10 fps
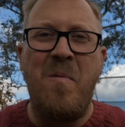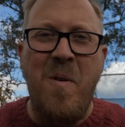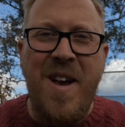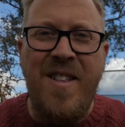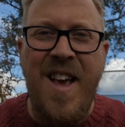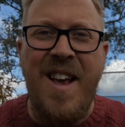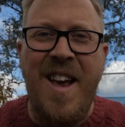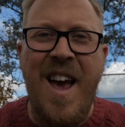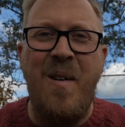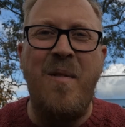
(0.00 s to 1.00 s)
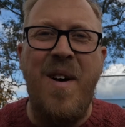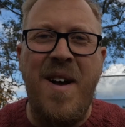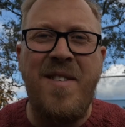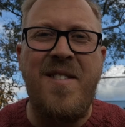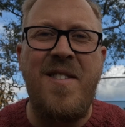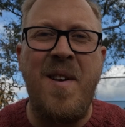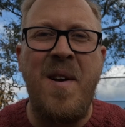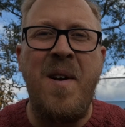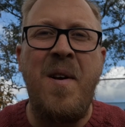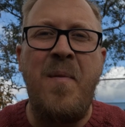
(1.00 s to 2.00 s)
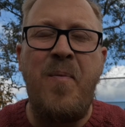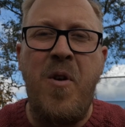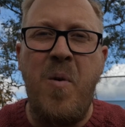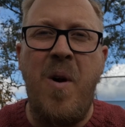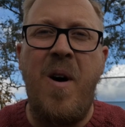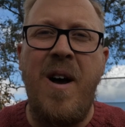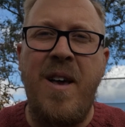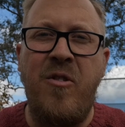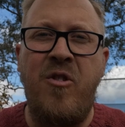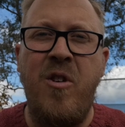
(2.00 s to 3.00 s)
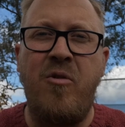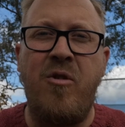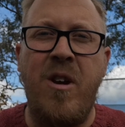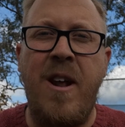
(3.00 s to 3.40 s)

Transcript: will he take care of us who are his children?